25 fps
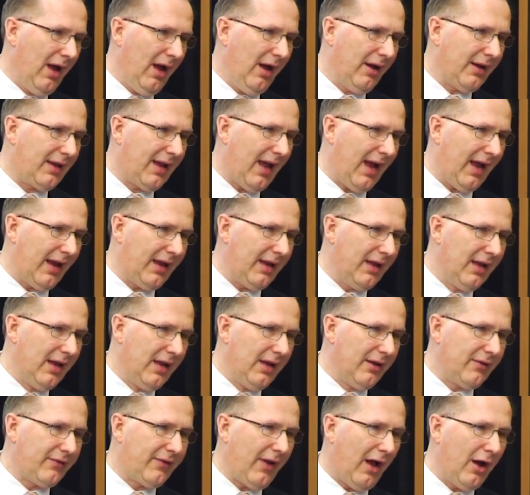Okay,
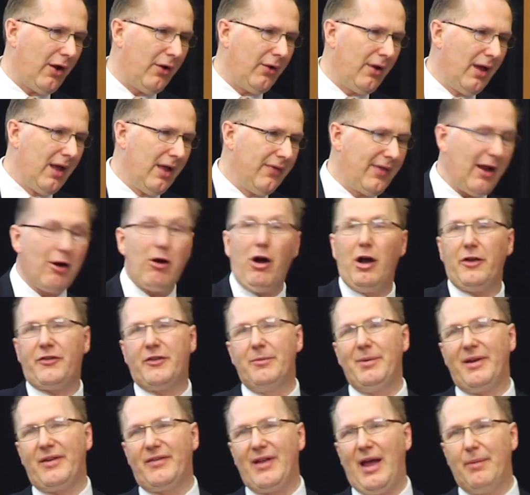so there are
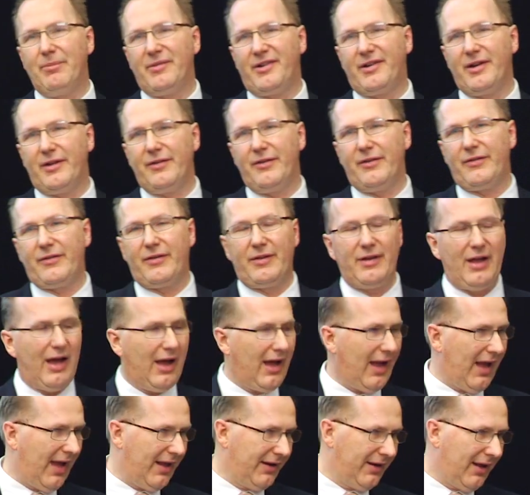some exemptions,
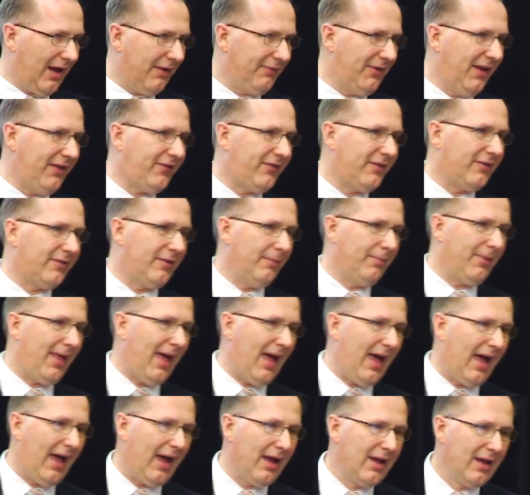and I've listed them
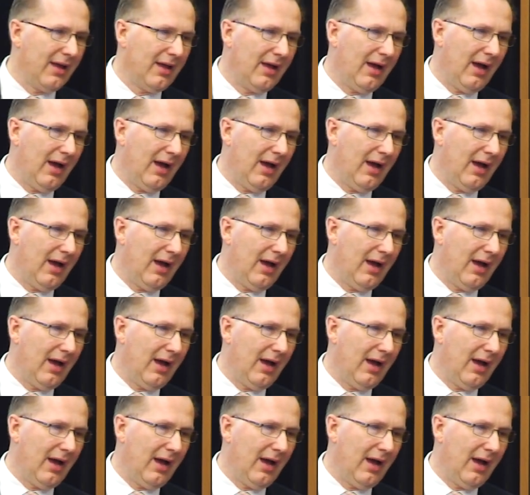there.